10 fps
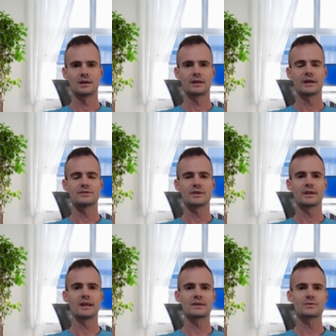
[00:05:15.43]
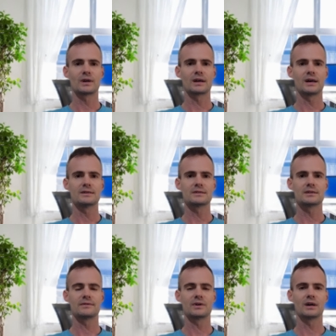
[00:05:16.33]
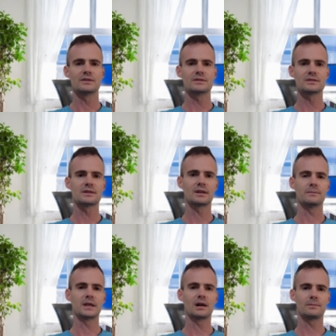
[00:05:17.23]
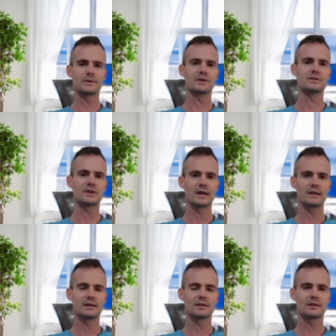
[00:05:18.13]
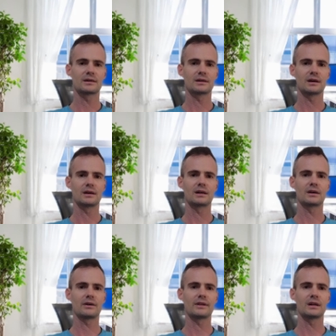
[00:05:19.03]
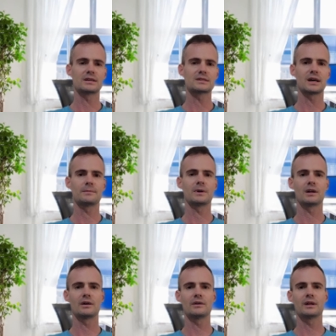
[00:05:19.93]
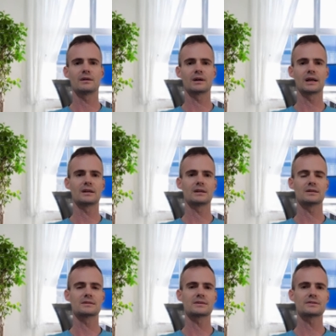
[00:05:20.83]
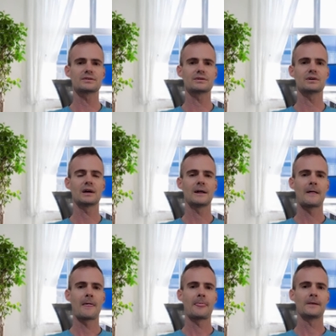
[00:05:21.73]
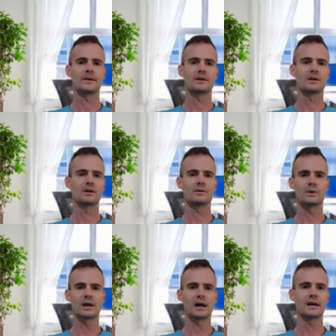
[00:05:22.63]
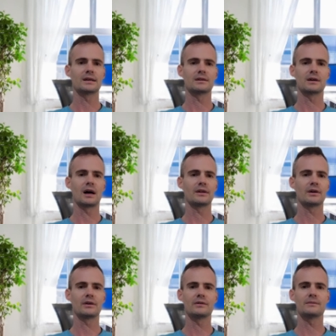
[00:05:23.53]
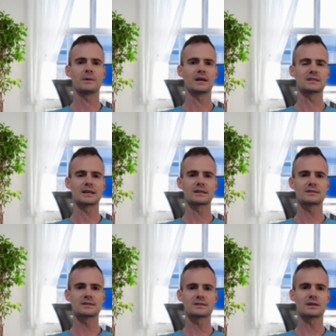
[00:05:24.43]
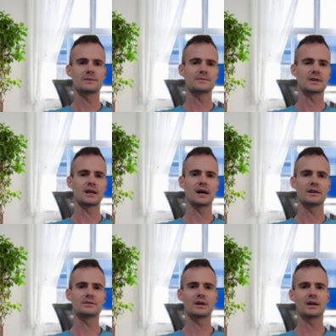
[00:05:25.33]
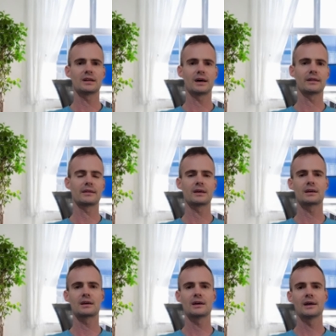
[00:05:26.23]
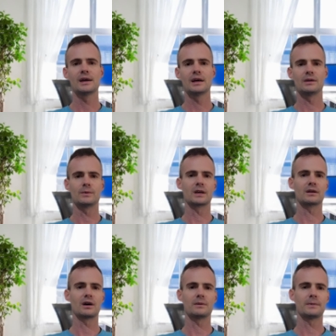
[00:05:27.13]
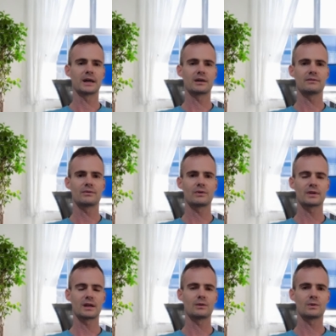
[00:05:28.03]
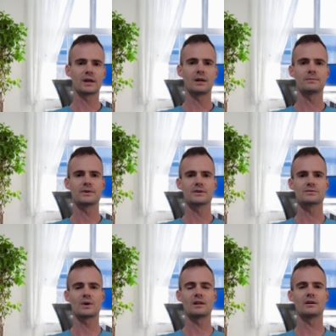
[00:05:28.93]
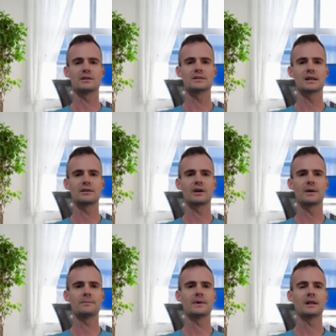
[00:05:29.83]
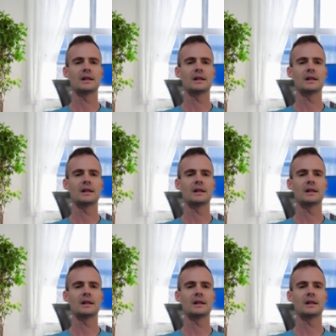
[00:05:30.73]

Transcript: Catch you in the next one, guys. If you're interested in me helping you trade, uh, click on the links down below and I'll gladly assist you. You can learn what I, I know, my exact systems, and how I trade, how I think. And we can go back and forth, and I will help you as well on Telegram.